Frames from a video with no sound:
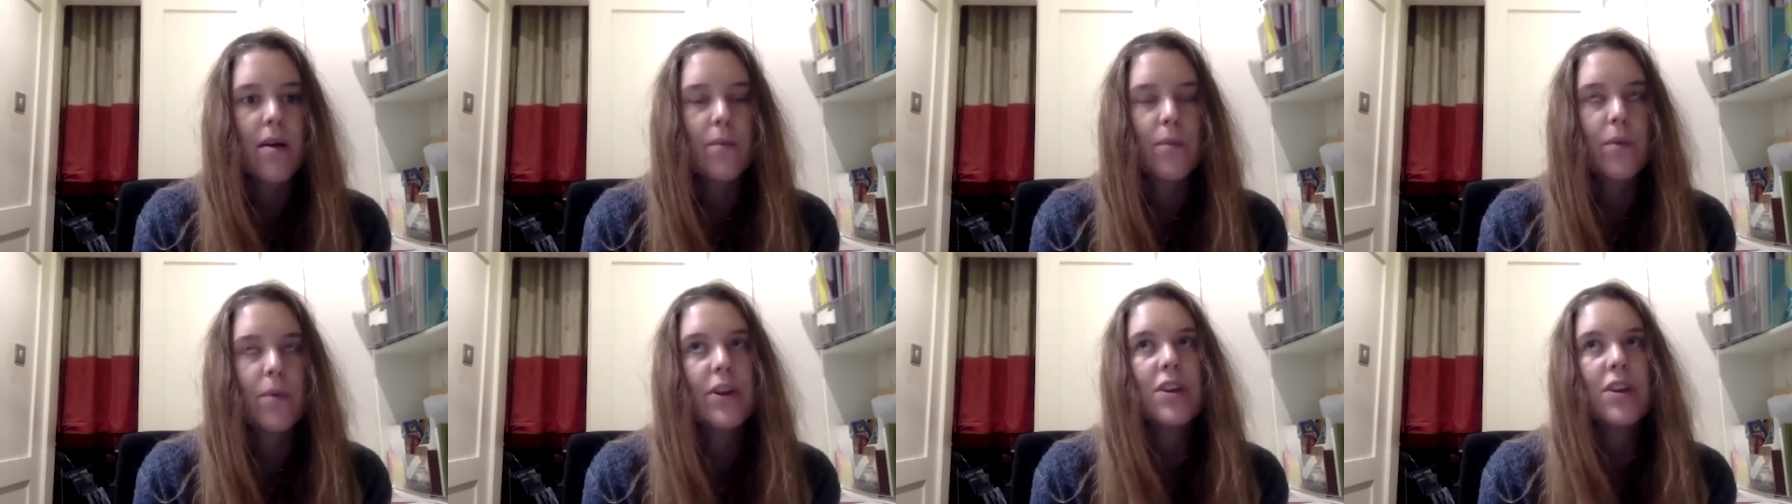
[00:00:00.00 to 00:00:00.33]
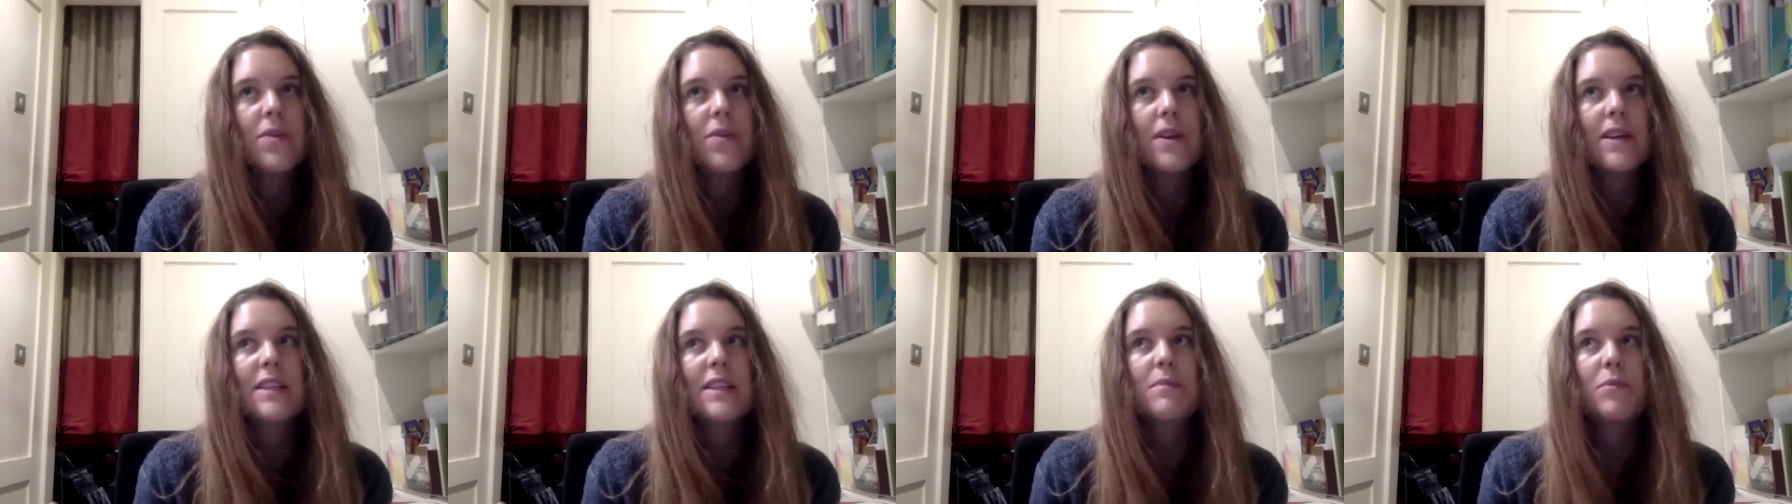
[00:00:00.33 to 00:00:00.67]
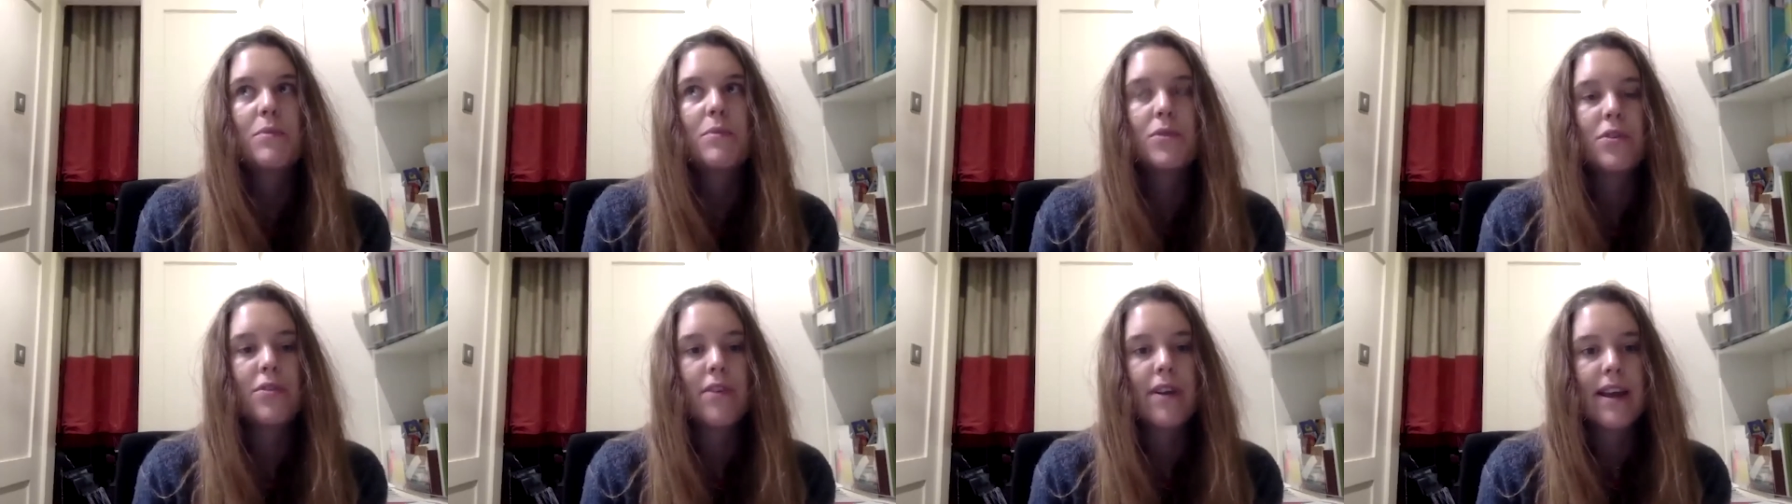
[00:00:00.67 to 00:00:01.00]
Were you
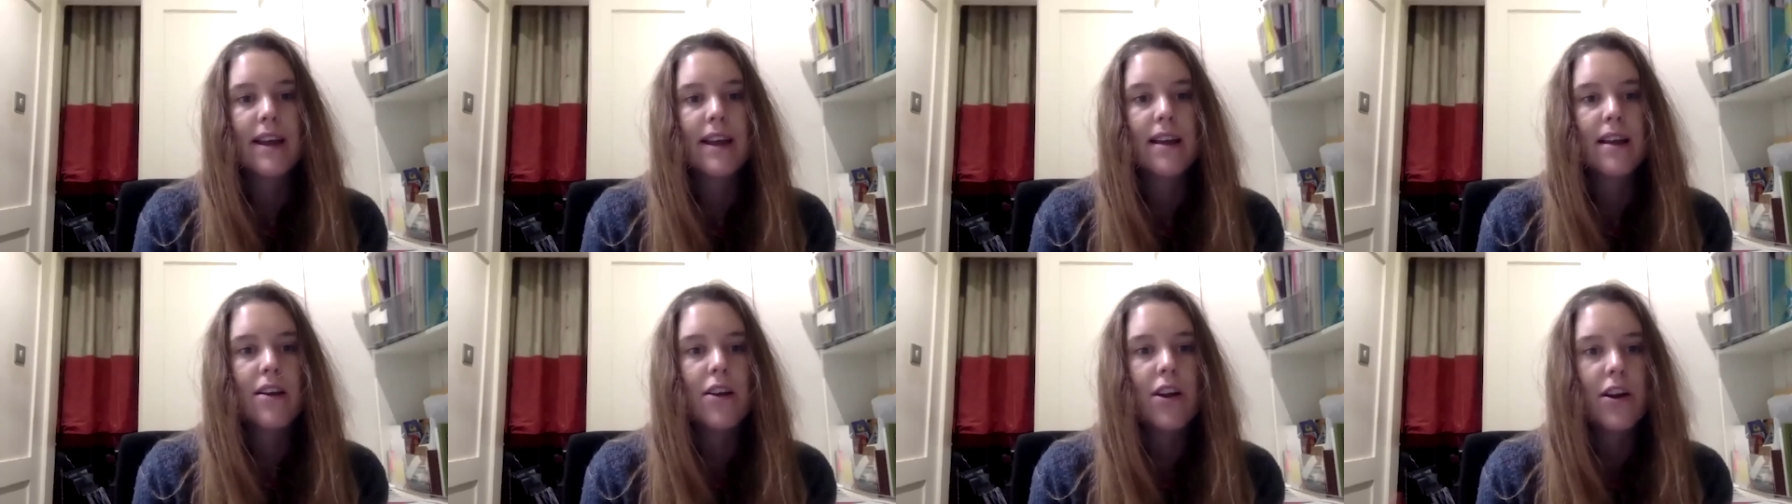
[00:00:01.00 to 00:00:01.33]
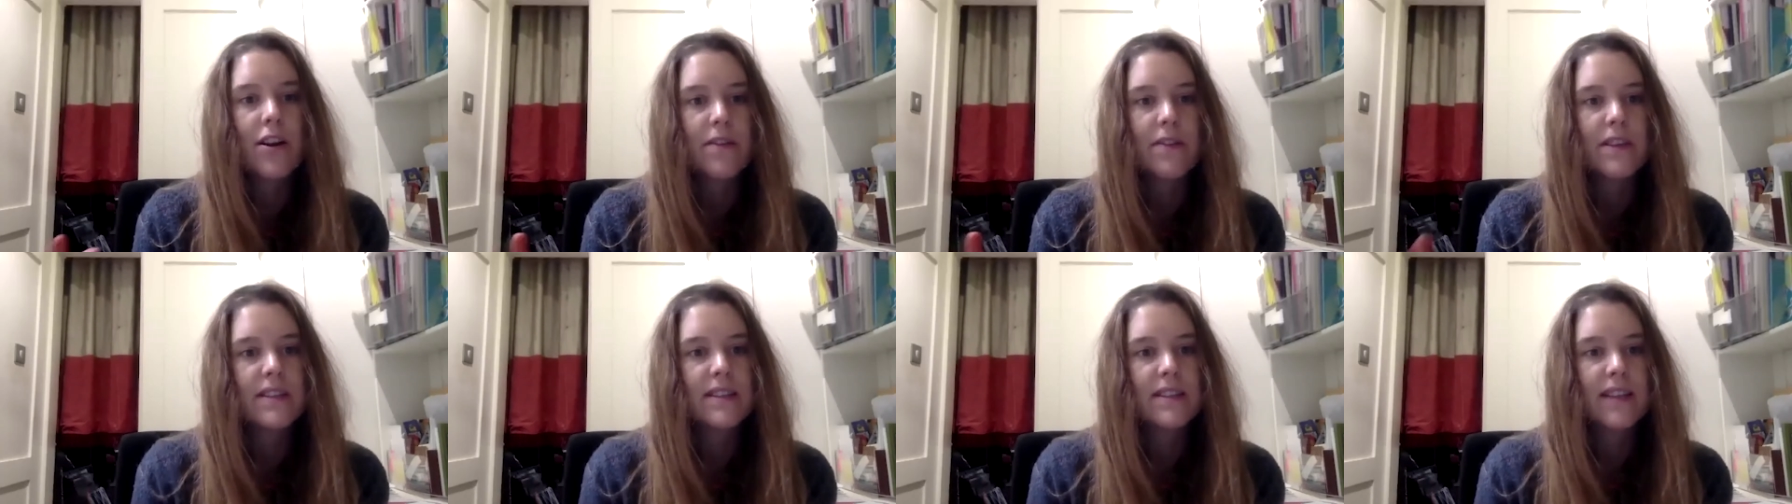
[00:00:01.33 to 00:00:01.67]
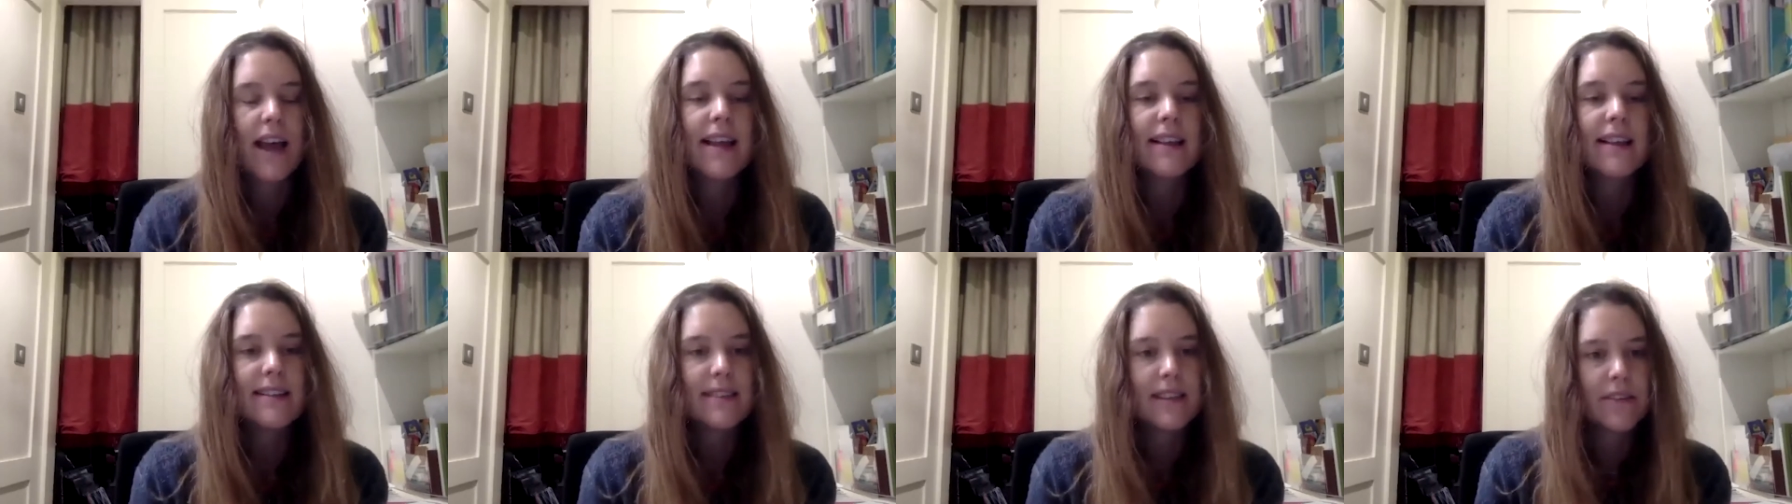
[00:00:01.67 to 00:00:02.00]
exploring a lot of the
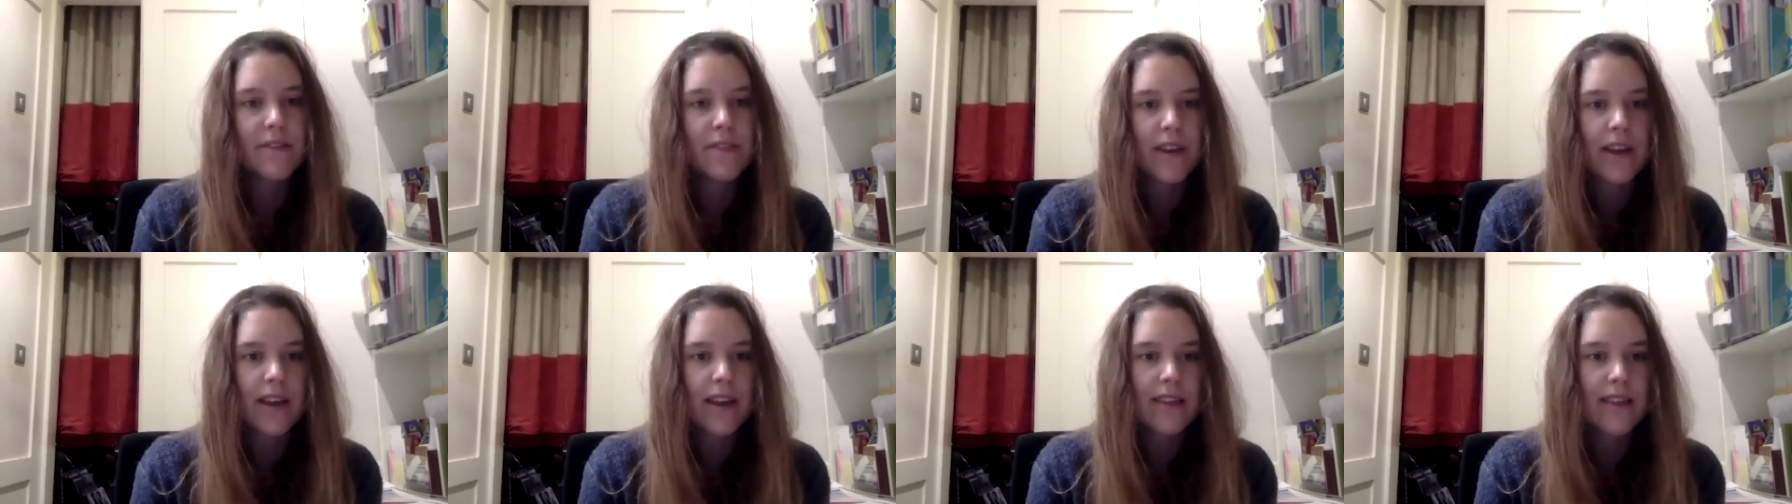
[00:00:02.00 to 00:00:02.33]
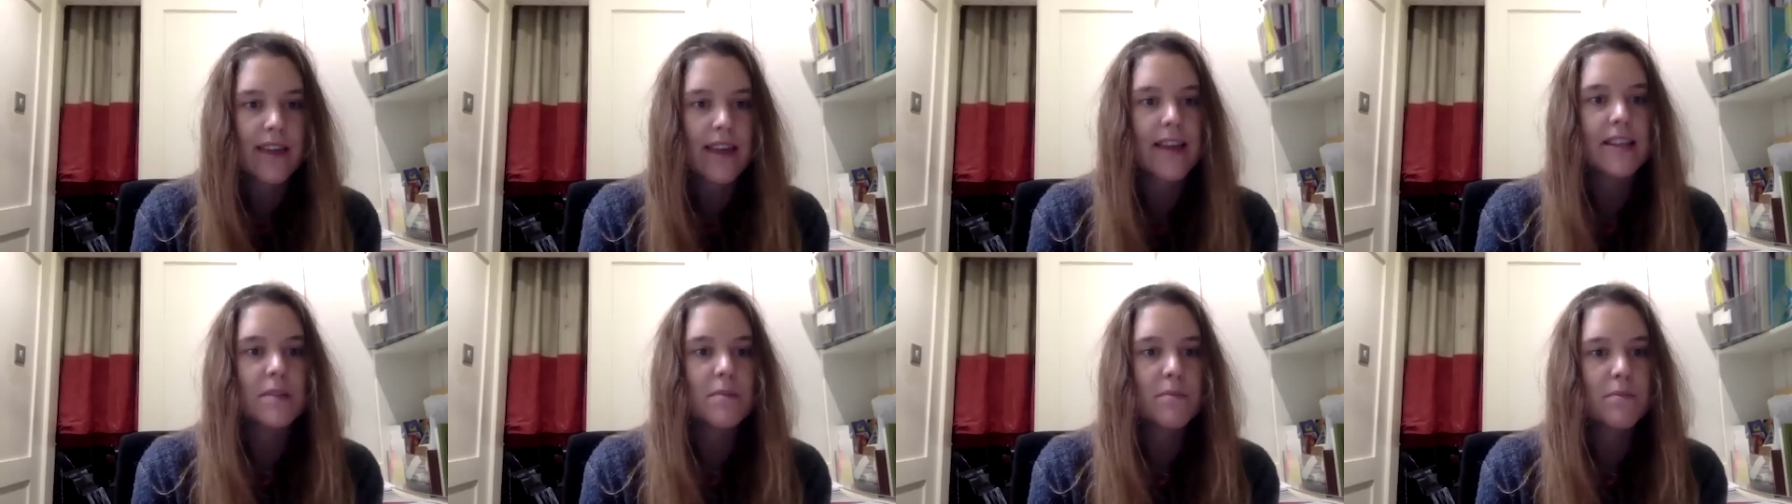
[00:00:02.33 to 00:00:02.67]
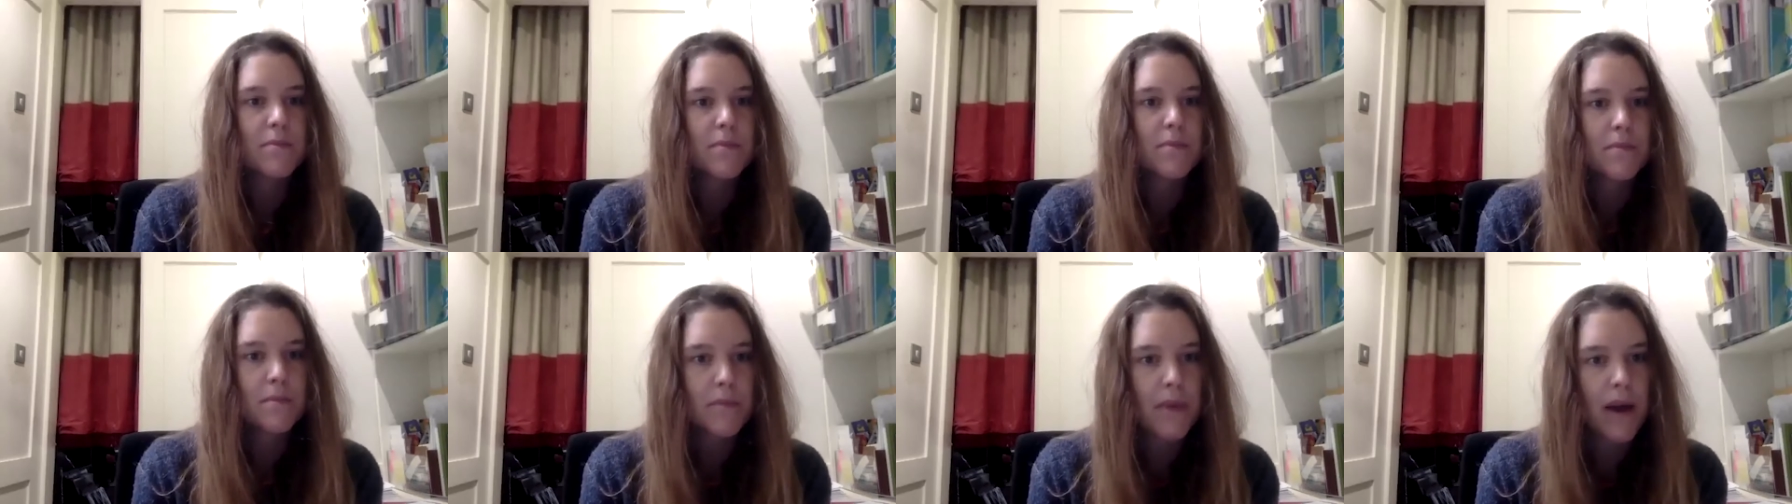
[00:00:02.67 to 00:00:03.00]
scientific things
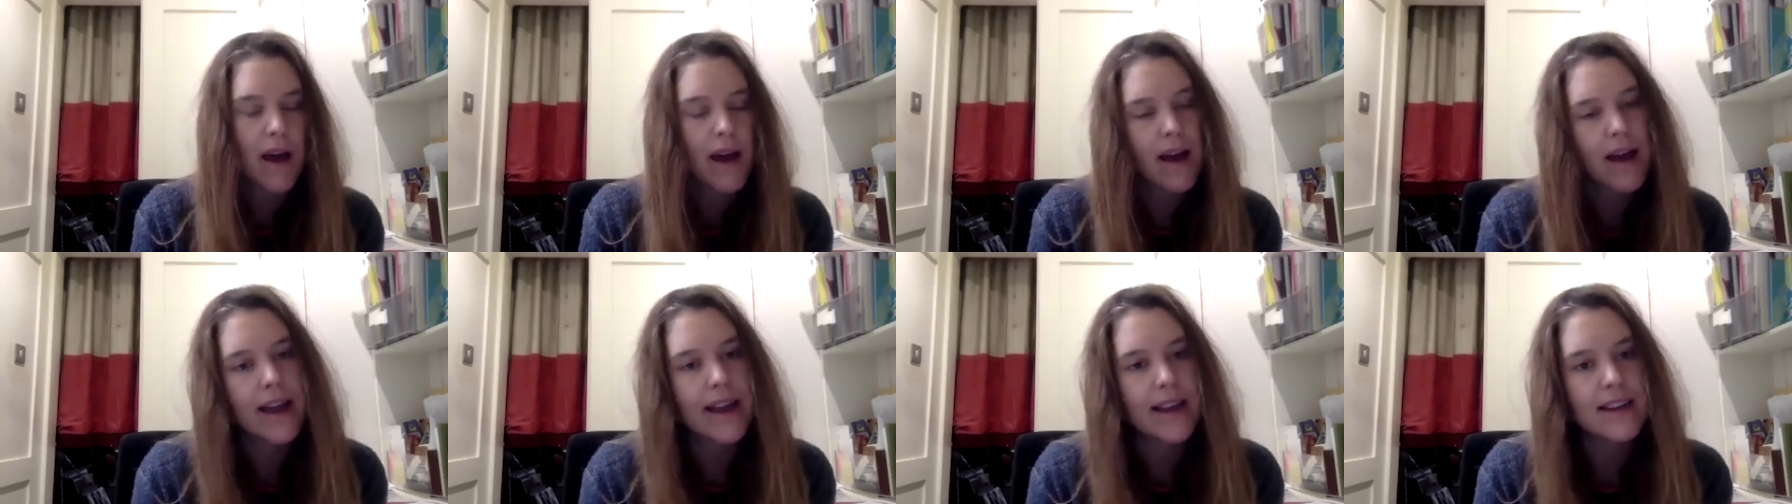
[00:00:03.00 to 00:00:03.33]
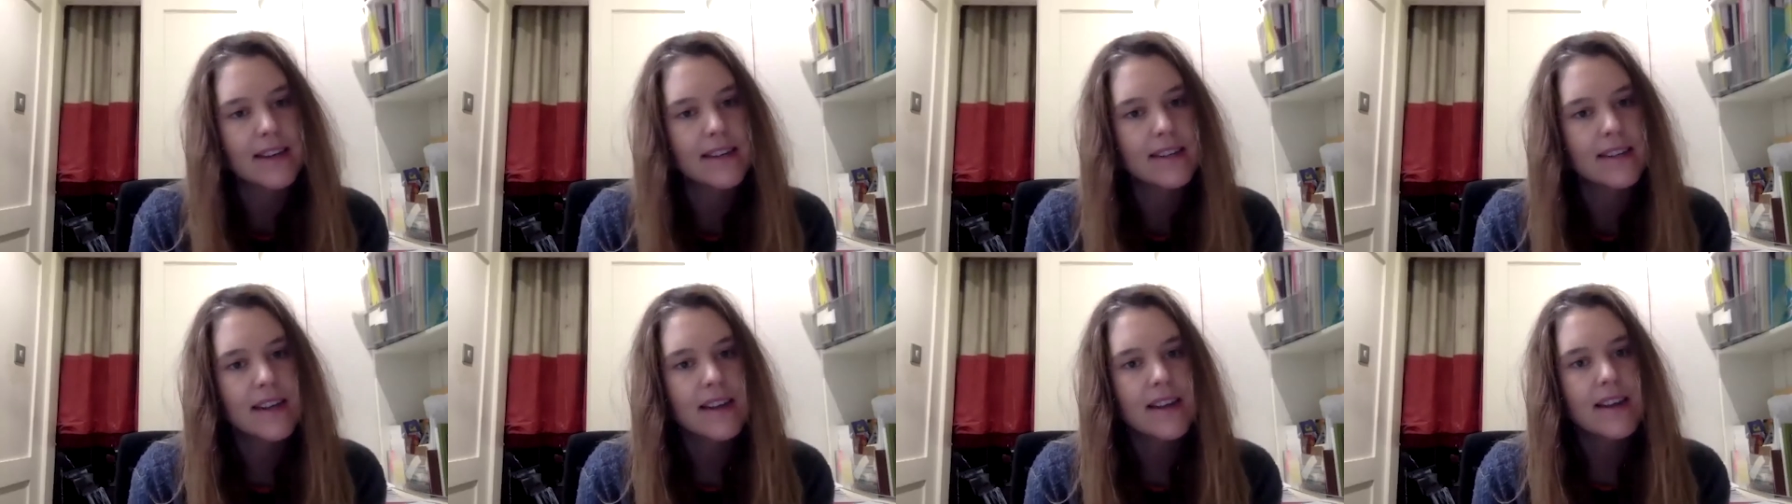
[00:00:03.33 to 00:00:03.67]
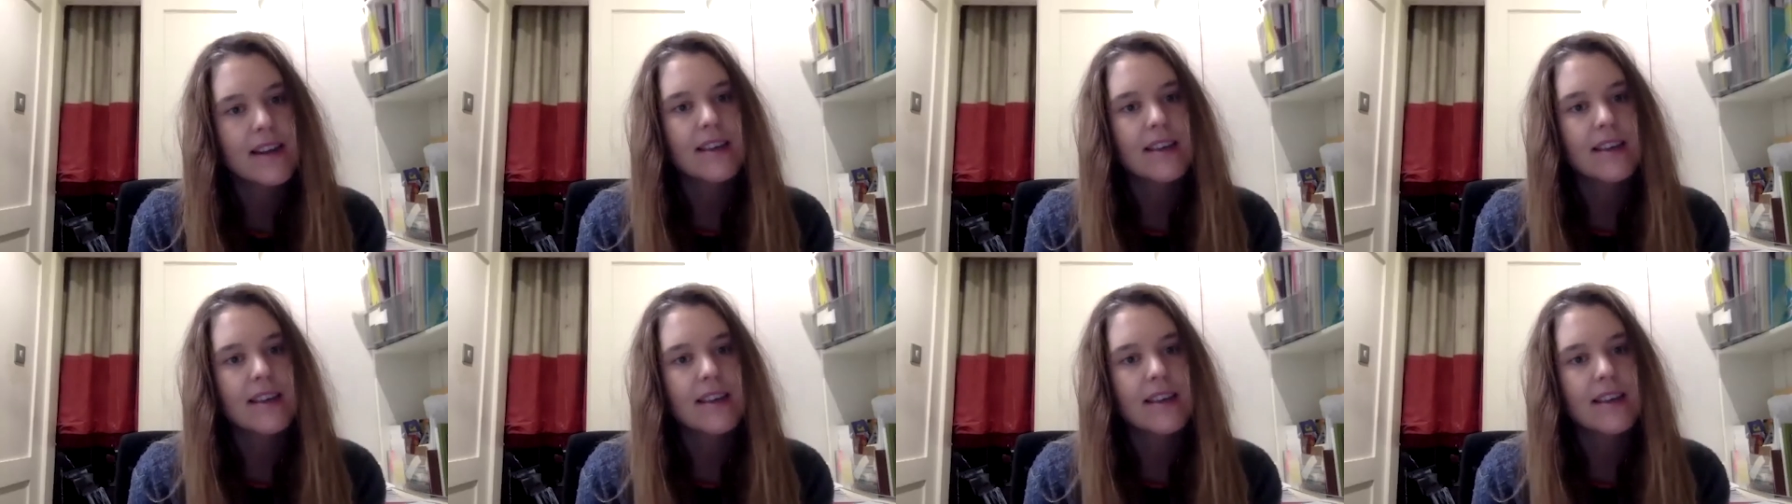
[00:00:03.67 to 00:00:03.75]
behind